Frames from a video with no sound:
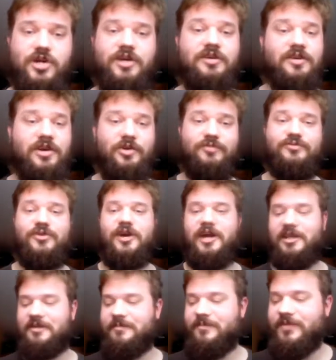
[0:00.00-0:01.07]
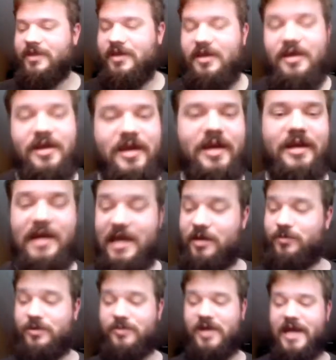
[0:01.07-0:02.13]
go for it. And we were
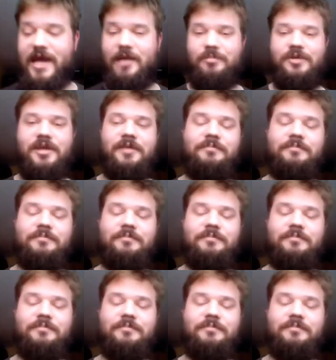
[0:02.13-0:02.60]
happy.